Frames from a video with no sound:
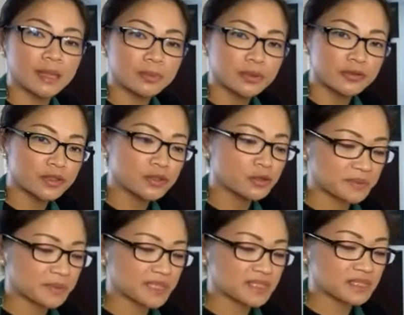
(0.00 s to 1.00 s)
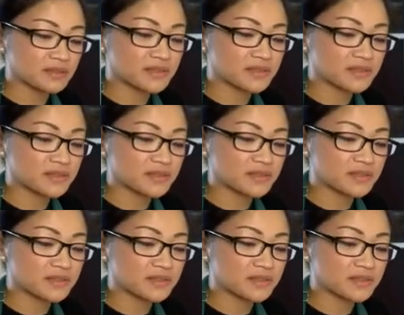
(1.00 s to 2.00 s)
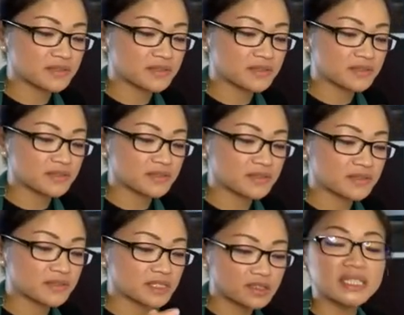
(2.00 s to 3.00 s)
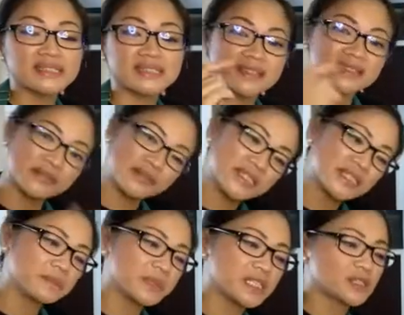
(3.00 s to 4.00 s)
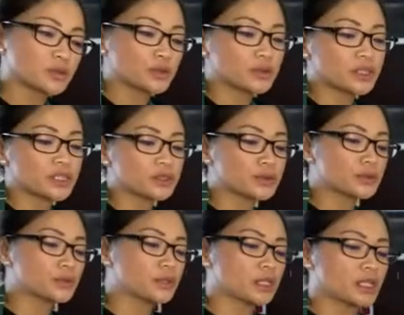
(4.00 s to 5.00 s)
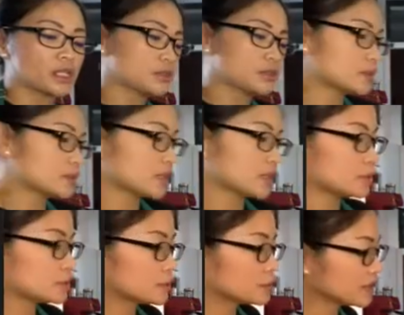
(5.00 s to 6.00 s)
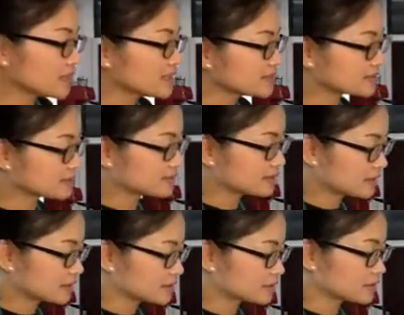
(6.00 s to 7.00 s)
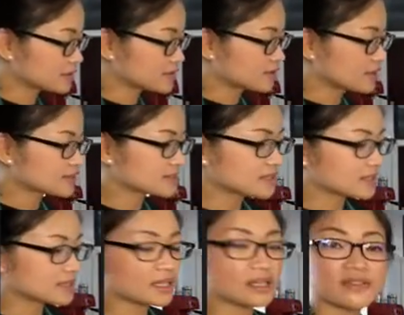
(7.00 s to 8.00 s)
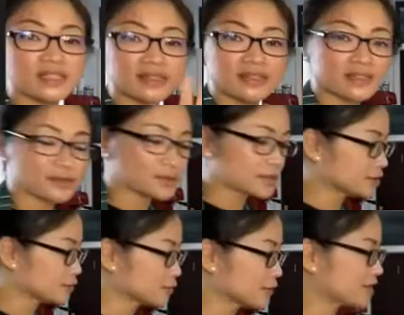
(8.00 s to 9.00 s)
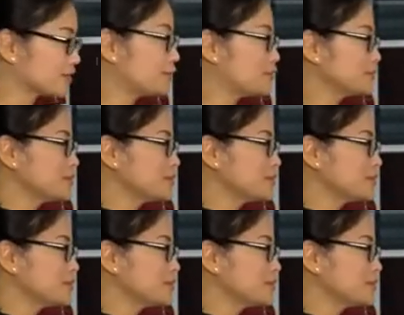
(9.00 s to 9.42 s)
I prefer to so expensive. It's so easy. There's a recipe in the Cookidoo. You can do this. So as you can see, everything you can do at home.